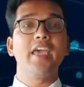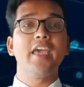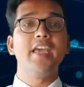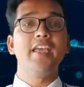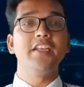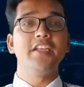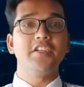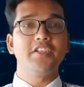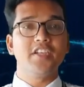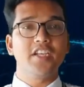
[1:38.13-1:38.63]

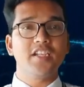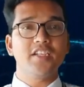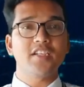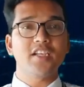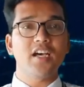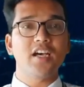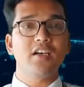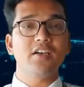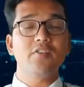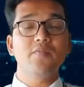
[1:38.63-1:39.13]
any
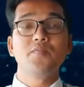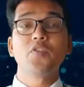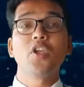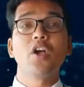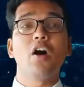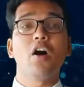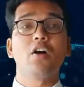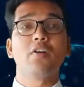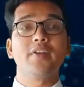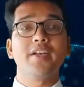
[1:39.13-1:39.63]
data,
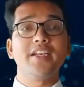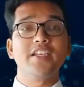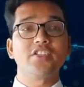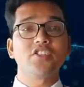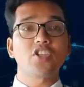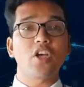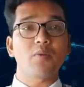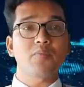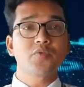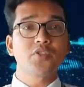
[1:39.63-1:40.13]
or any
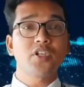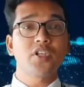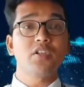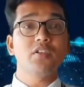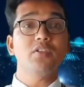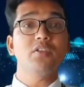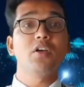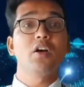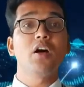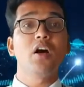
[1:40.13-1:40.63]

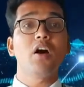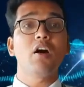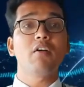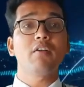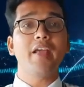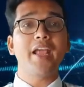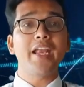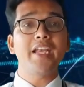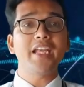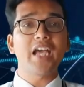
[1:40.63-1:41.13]
software
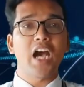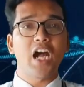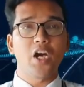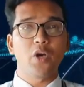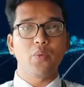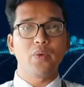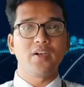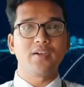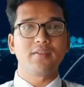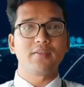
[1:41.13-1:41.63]
or any
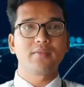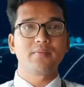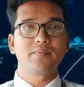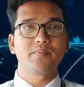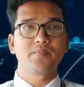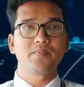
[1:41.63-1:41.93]
hardware.